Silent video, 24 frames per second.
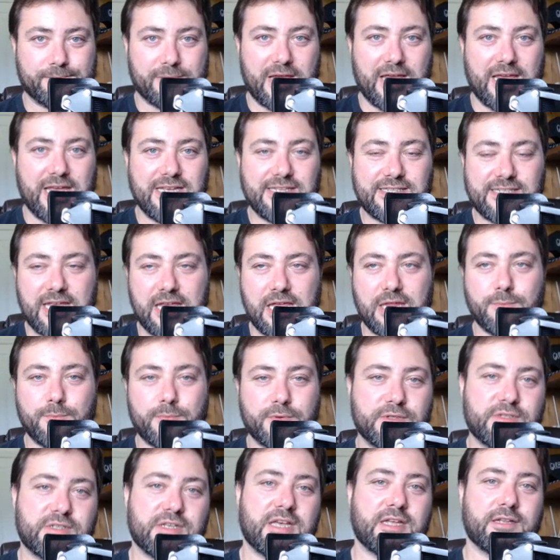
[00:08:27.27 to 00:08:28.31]

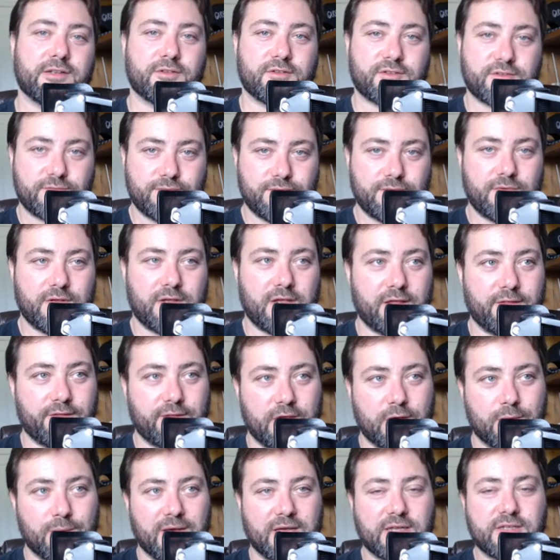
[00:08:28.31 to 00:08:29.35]
18% in the
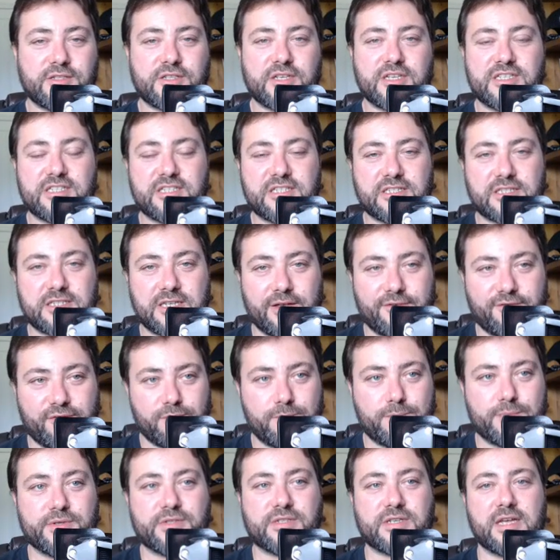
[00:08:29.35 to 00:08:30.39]
US,
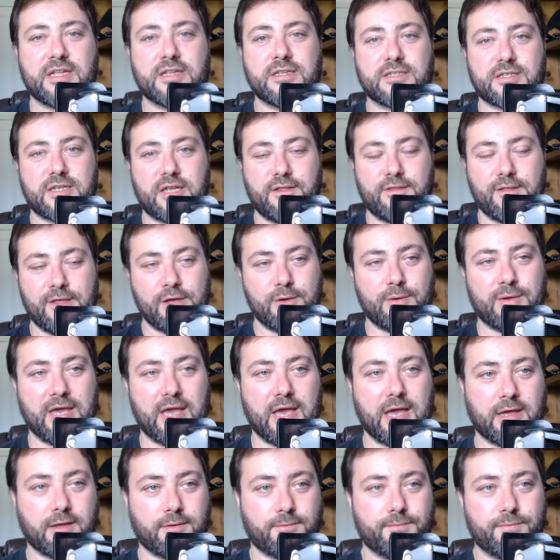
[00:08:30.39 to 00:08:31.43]
7% in the
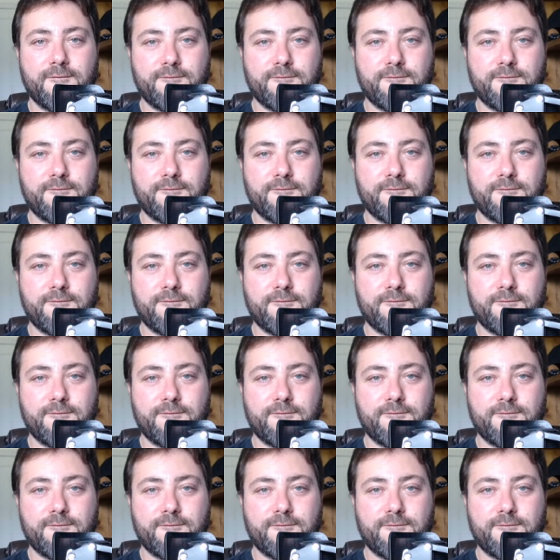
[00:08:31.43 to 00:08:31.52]
UK.